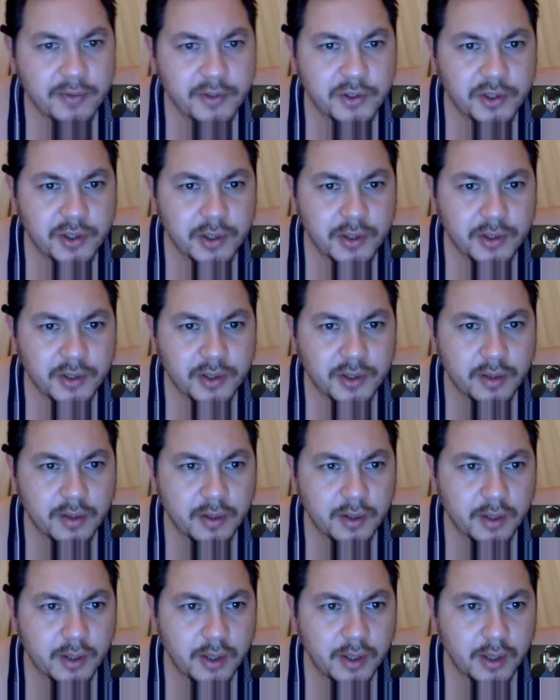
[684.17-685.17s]
sheet? Is it
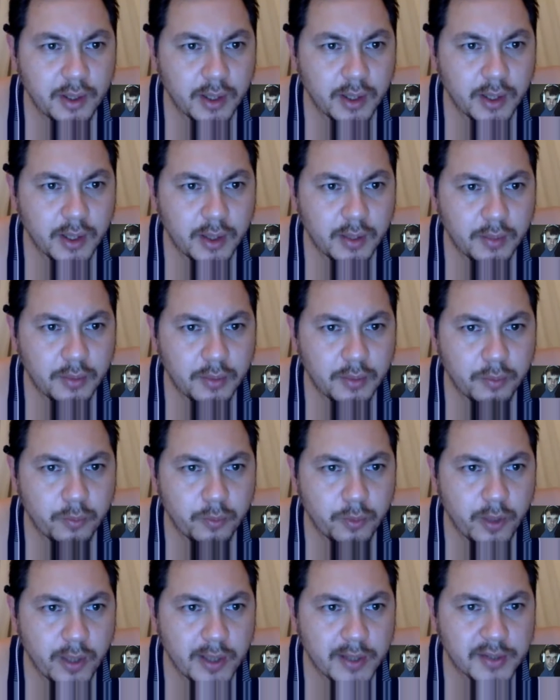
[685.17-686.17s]
the
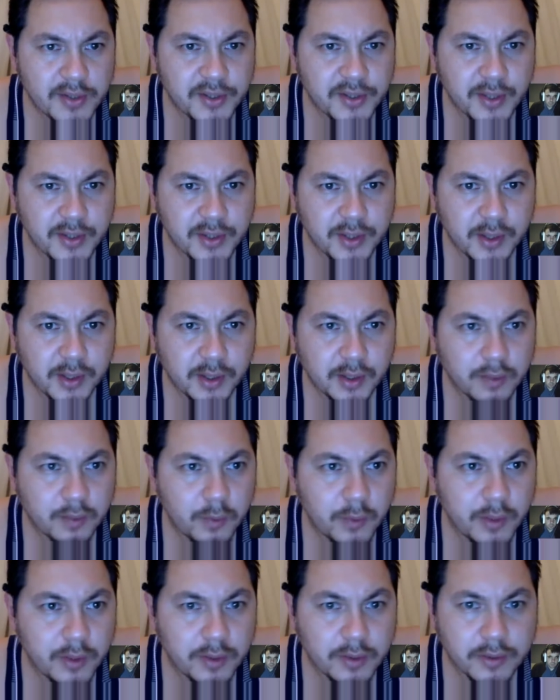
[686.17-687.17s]
where it has setting,
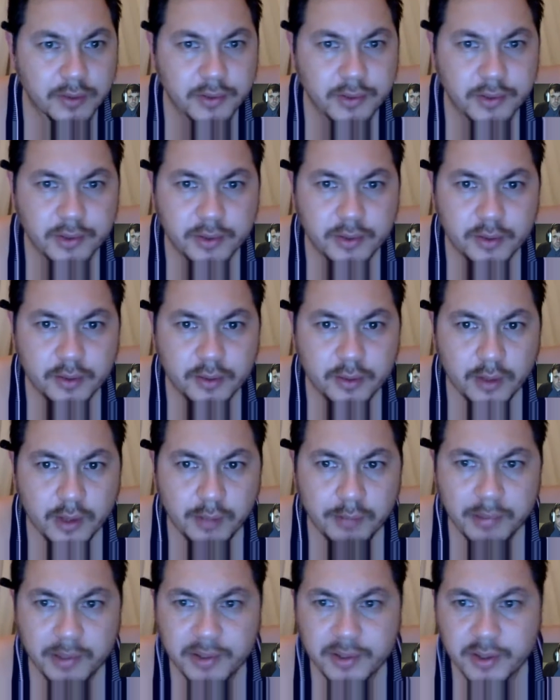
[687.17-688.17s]
witness,
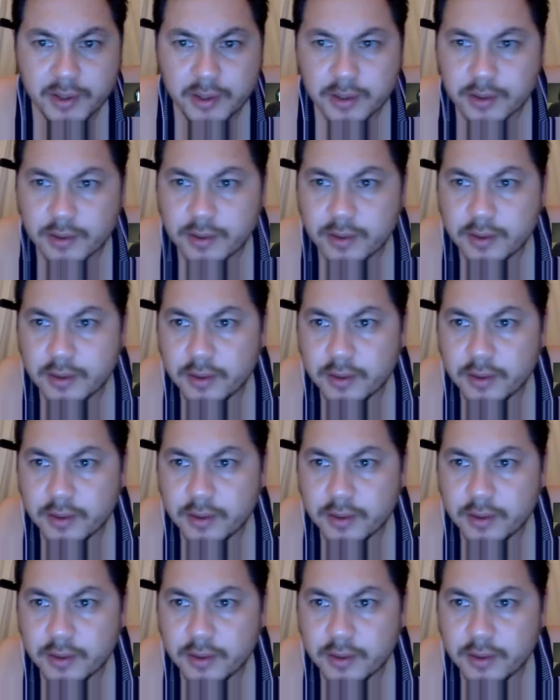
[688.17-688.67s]
NPCs?